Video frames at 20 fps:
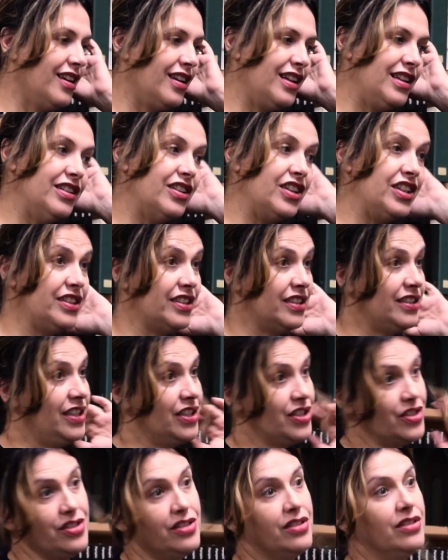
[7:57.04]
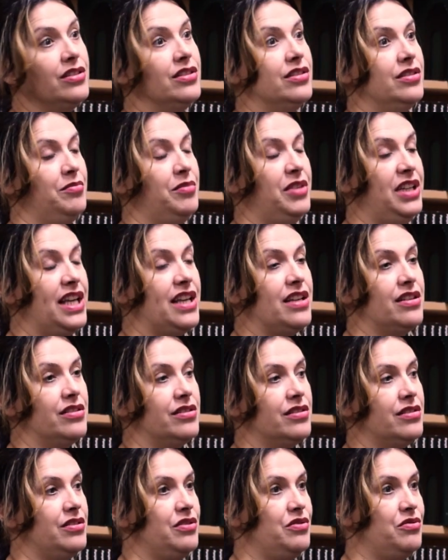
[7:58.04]
international
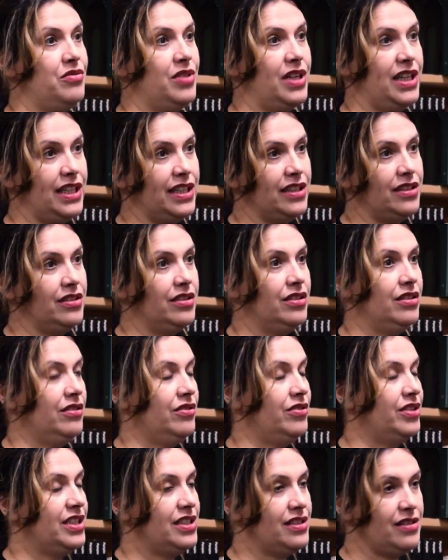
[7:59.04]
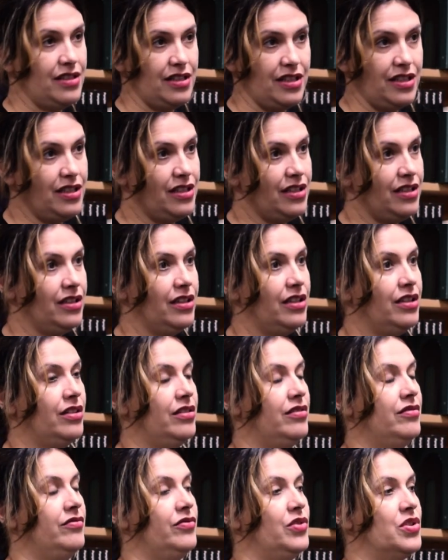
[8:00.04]
players, UN, OSCE.
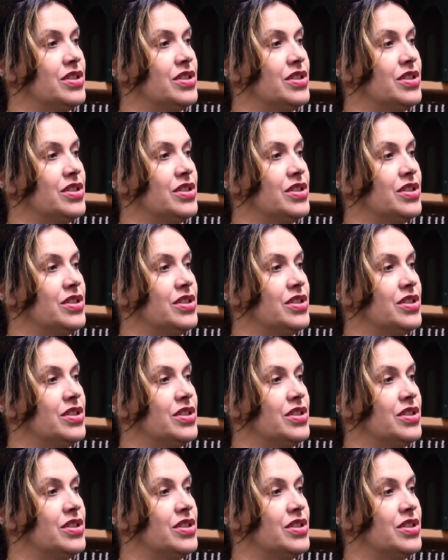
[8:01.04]
For